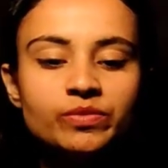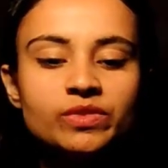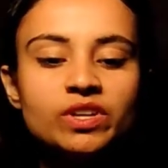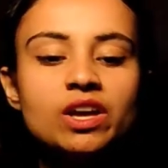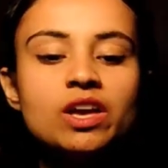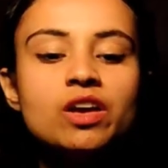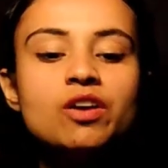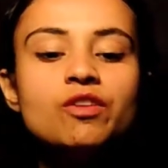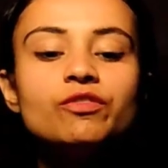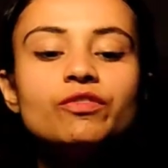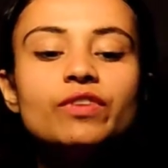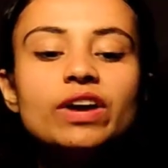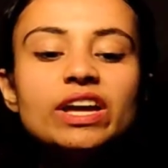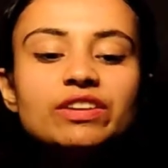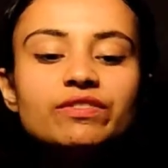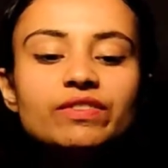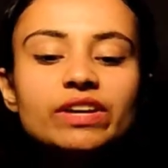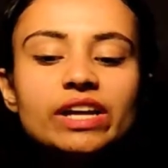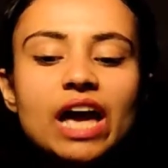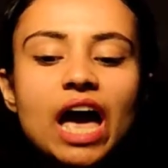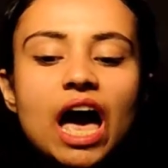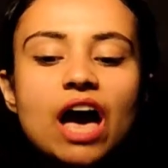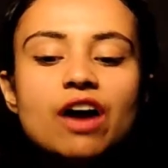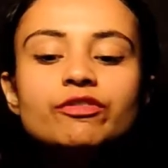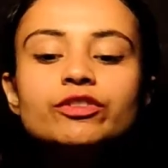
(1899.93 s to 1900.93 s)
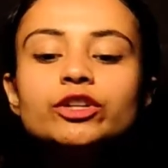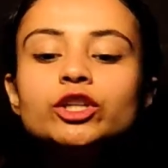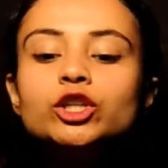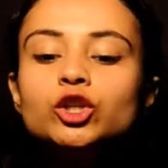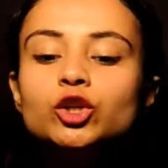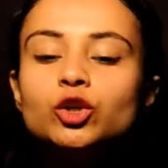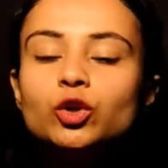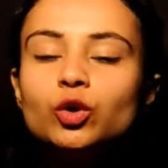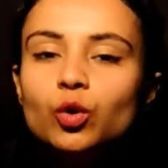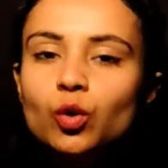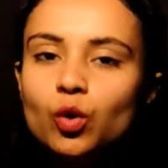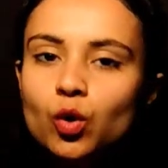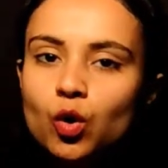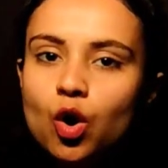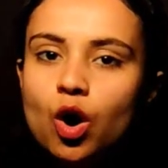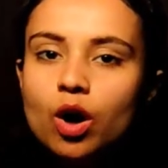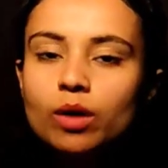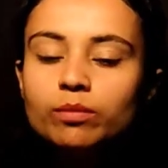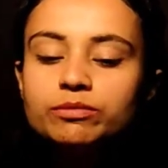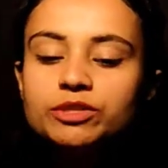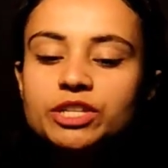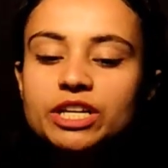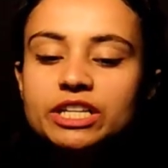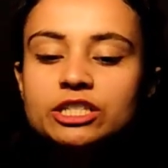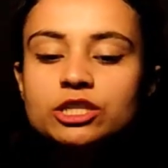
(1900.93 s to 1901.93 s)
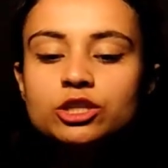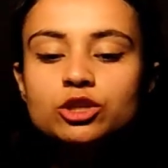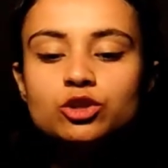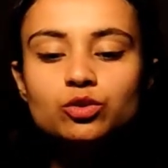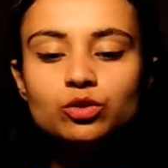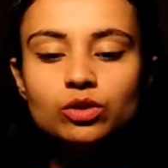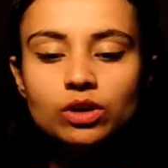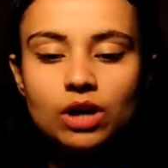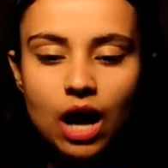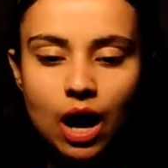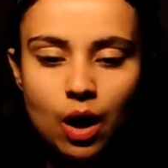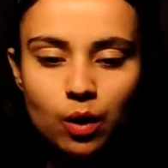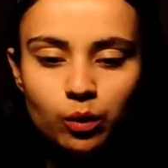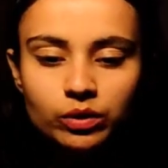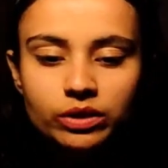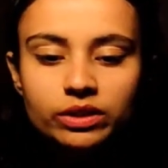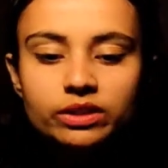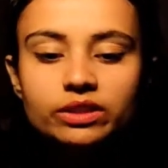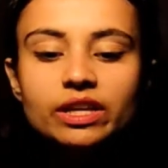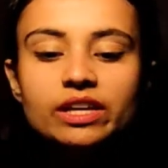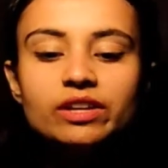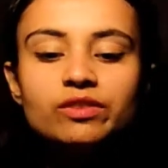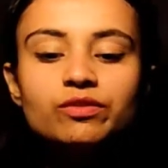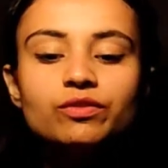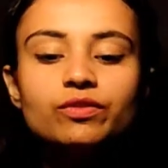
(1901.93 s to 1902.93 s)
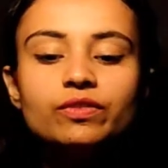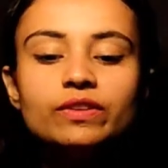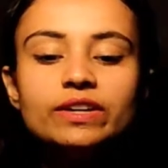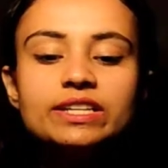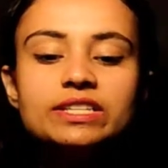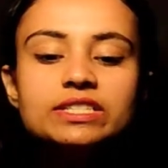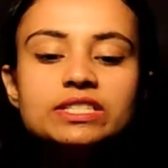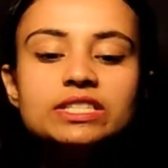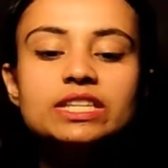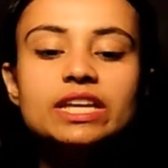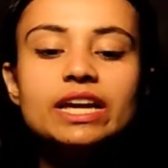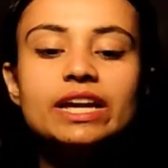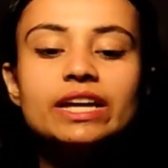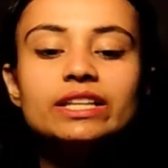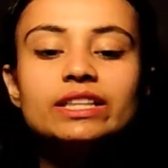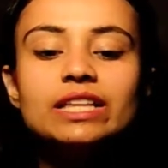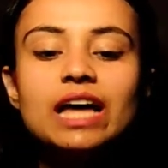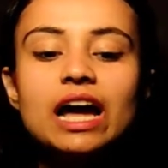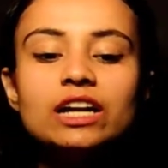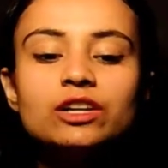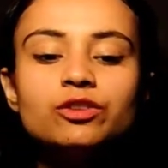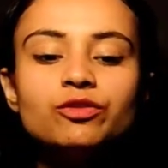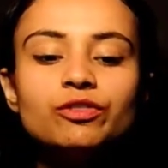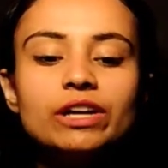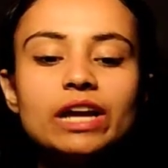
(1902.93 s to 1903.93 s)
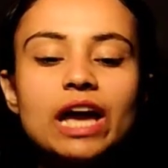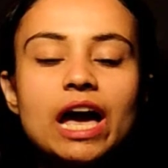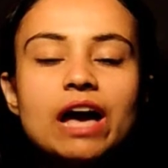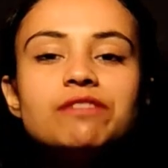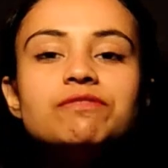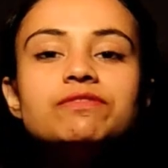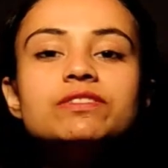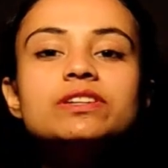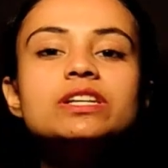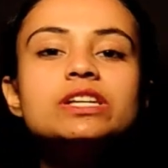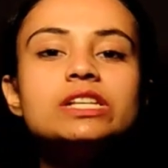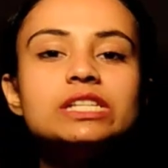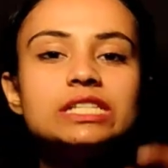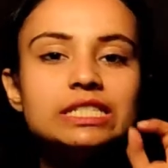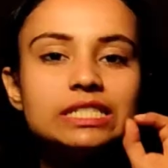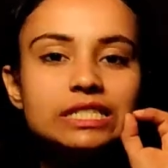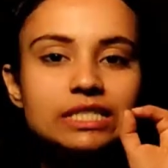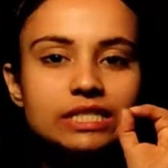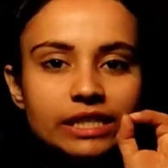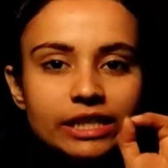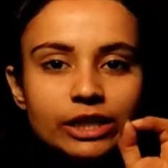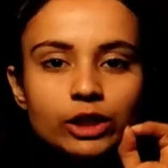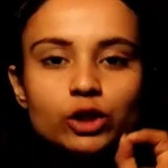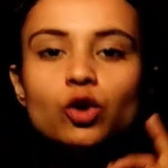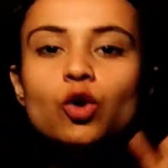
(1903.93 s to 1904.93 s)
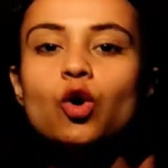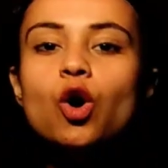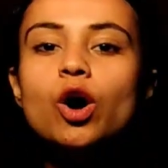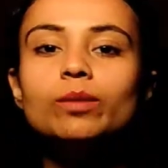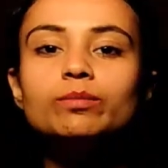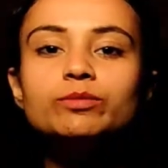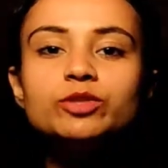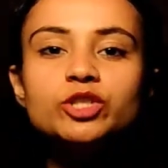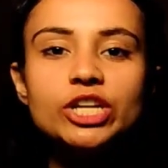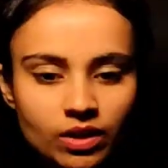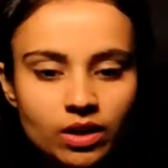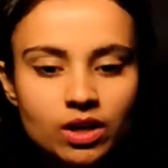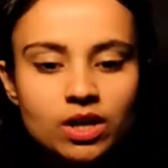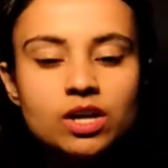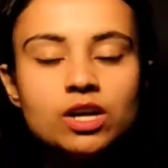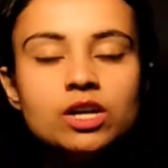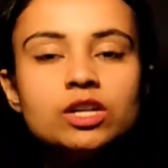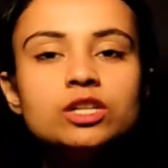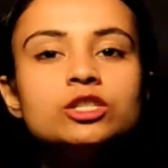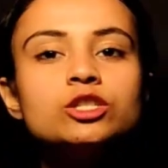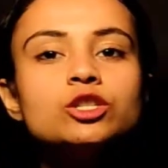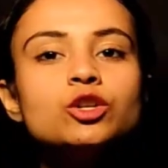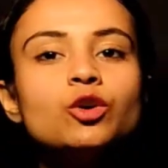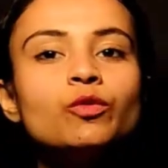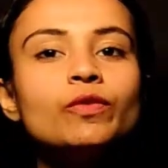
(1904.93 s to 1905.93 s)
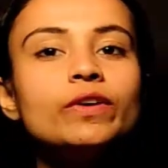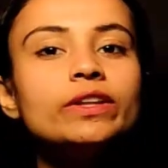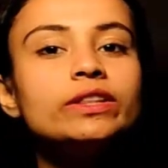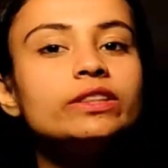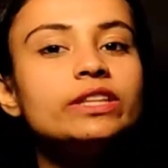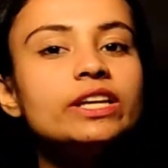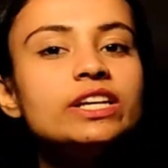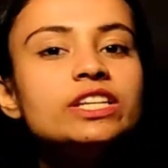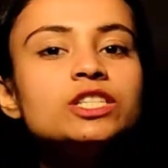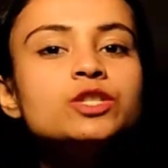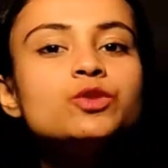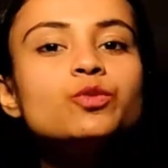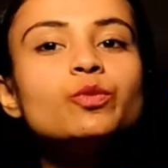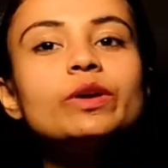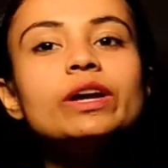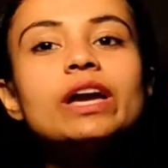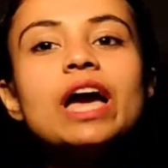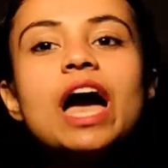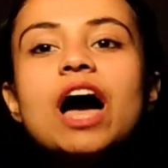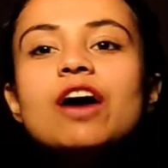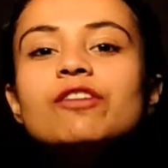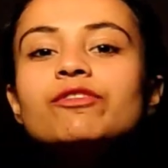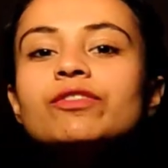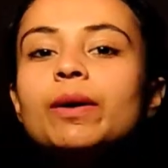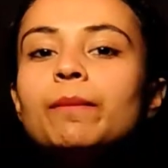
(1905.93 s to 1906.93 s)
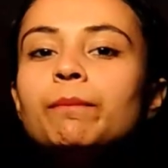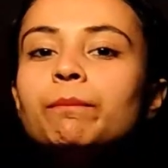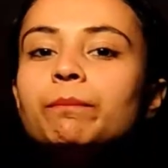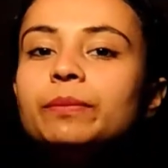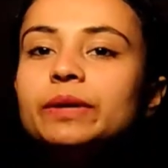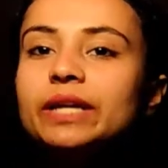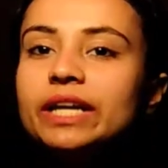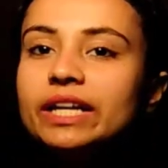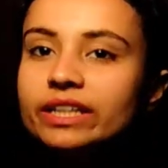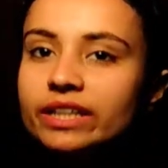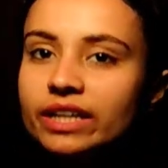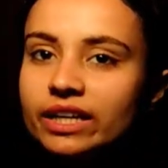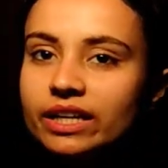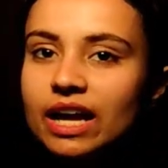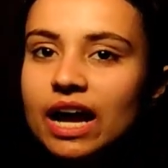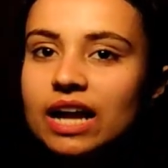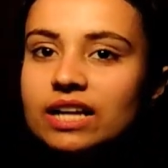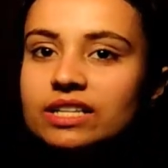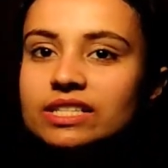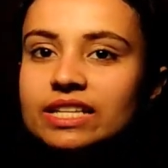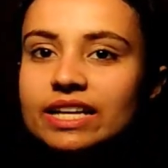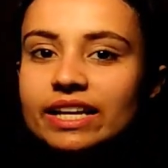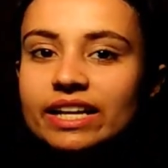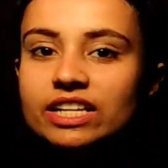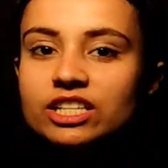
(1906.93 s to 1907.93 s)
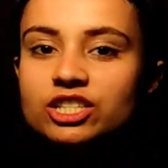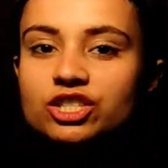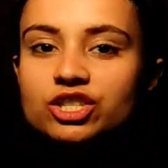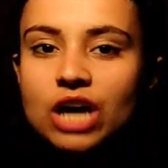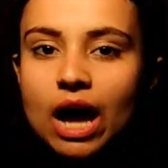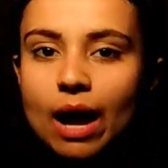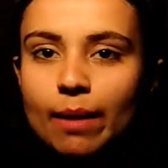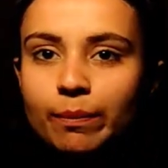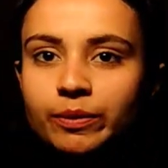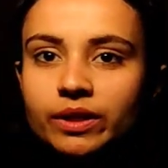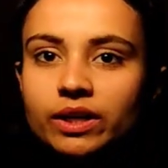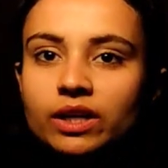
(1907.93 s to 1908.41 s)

When we have no objects to count, then we say that we have 0 objects. So with this, we have completed our second chapter.